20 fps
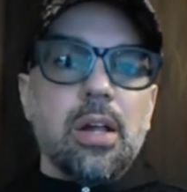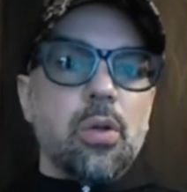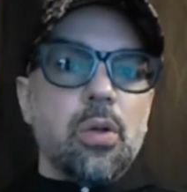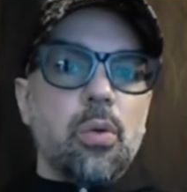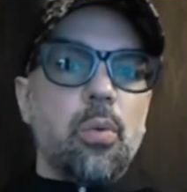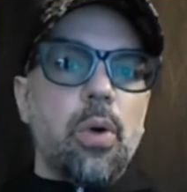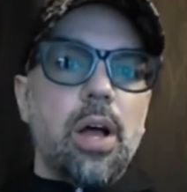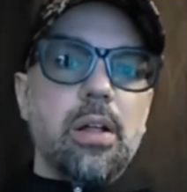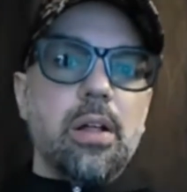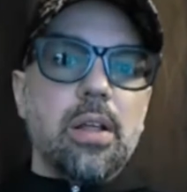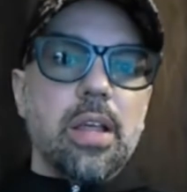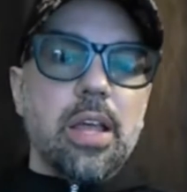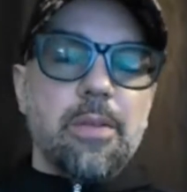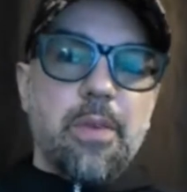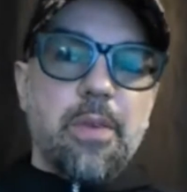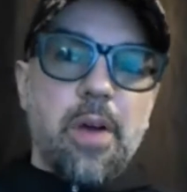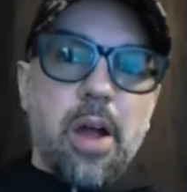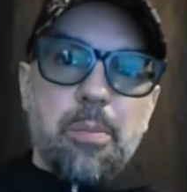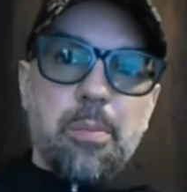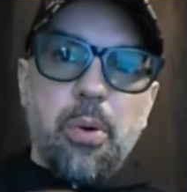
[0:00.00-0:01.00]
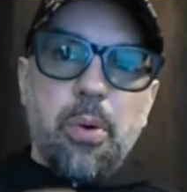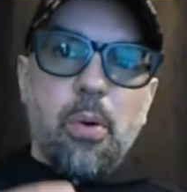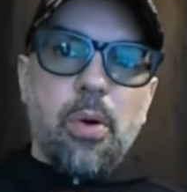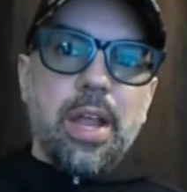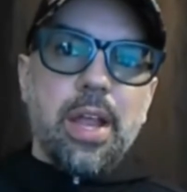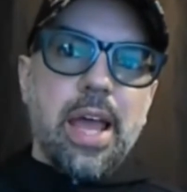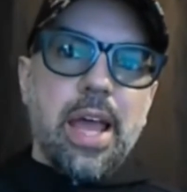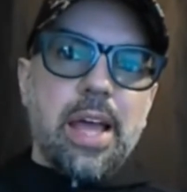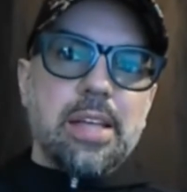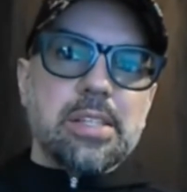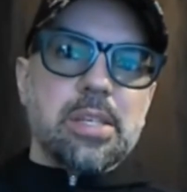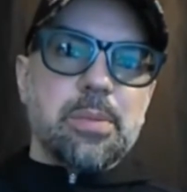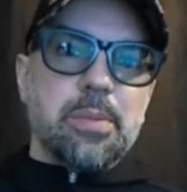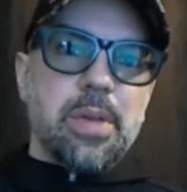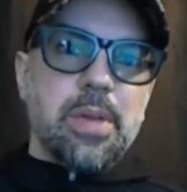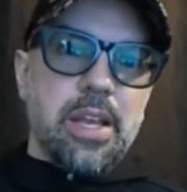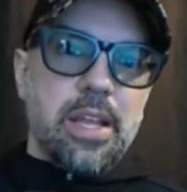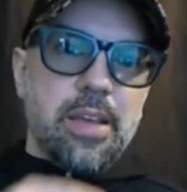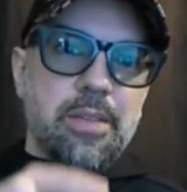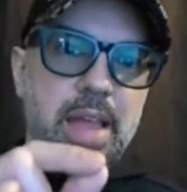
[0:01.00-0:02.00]
Well, if our point estimate,
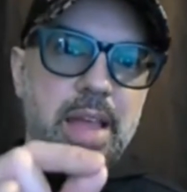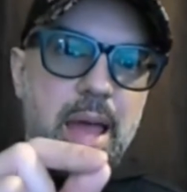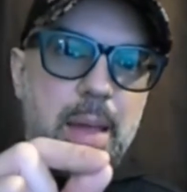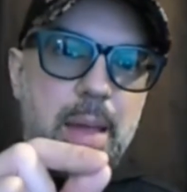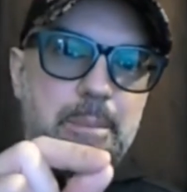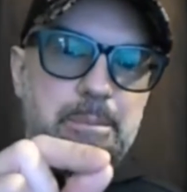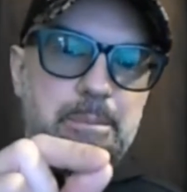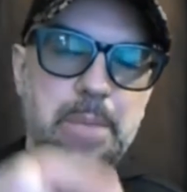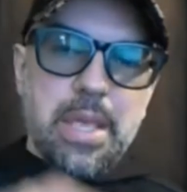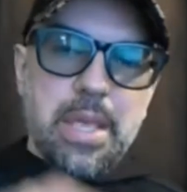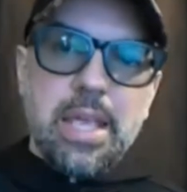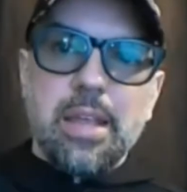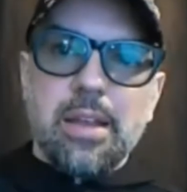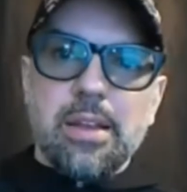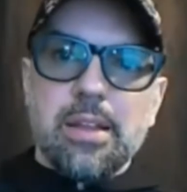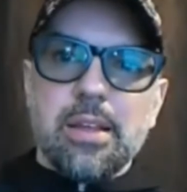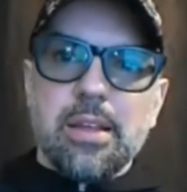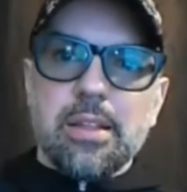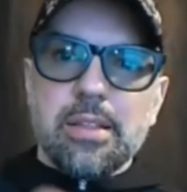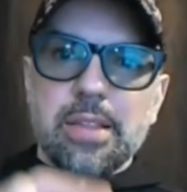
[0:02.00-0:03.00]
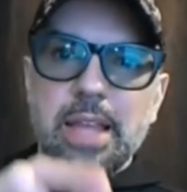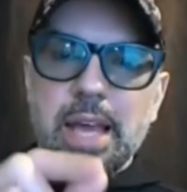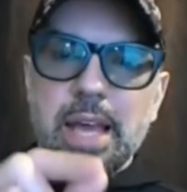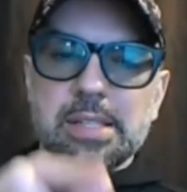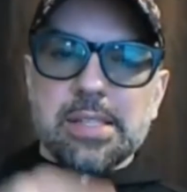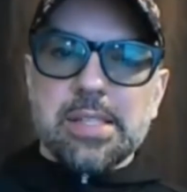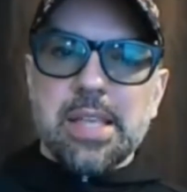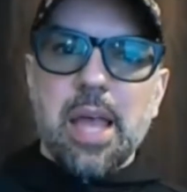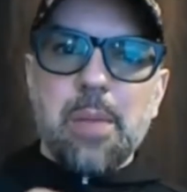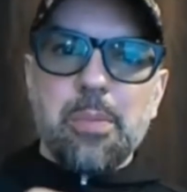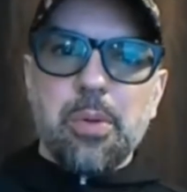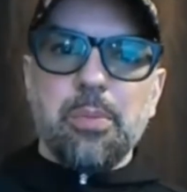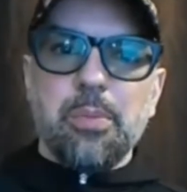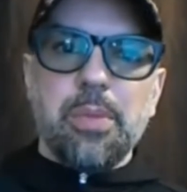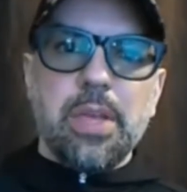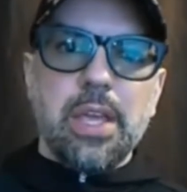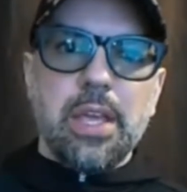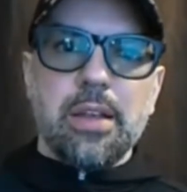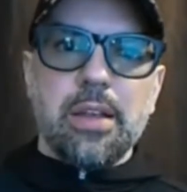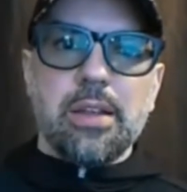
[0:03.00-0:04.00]
if that mean, that sample
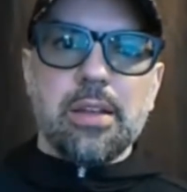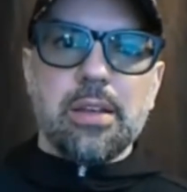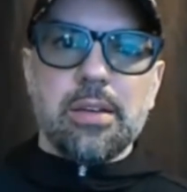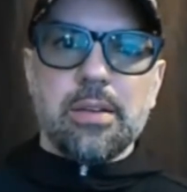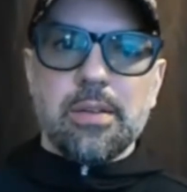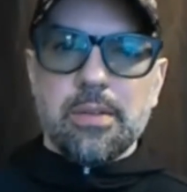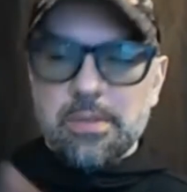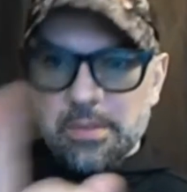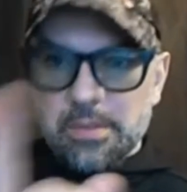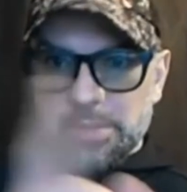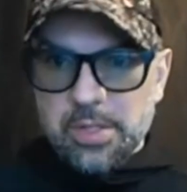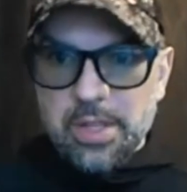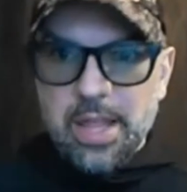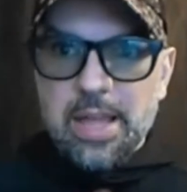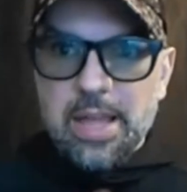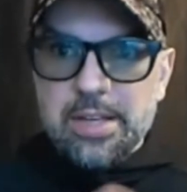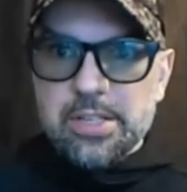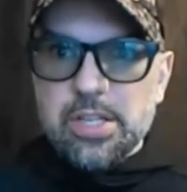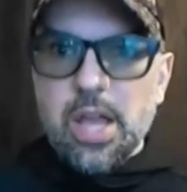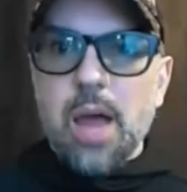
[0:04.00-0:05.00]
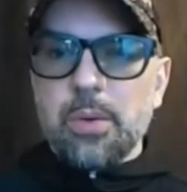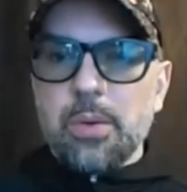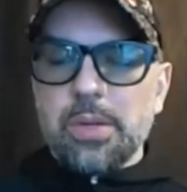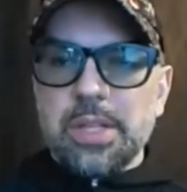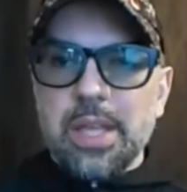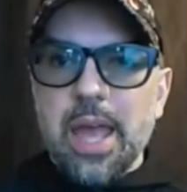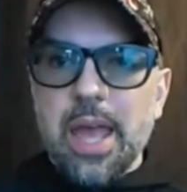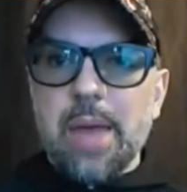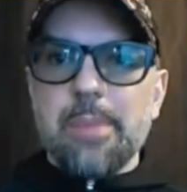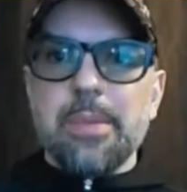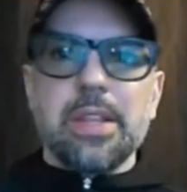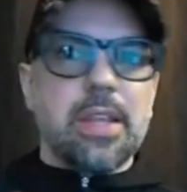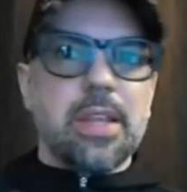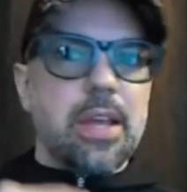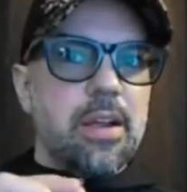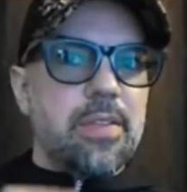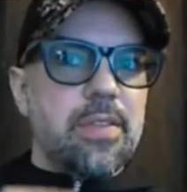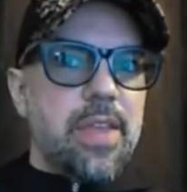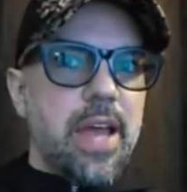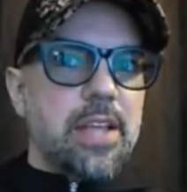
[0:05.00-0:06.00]
mean, so that dot with the M in
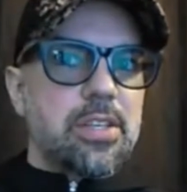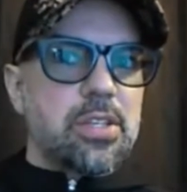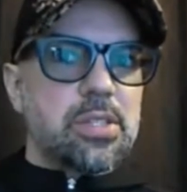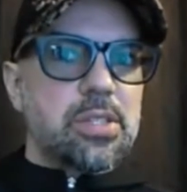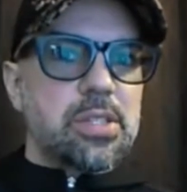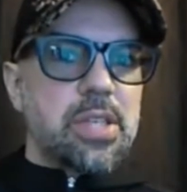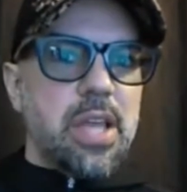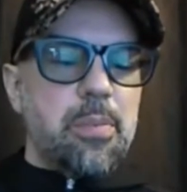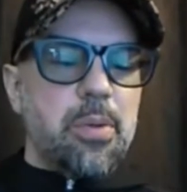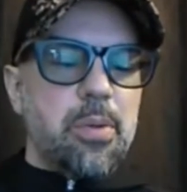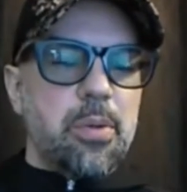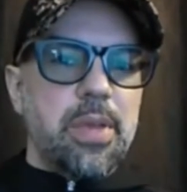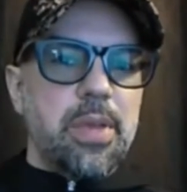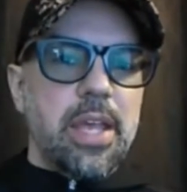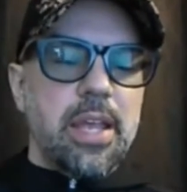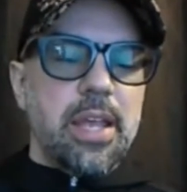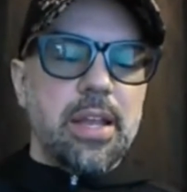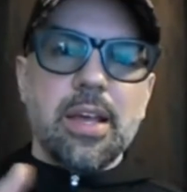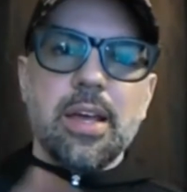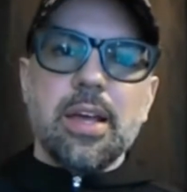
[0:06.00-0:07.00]
there, that's your sample mean.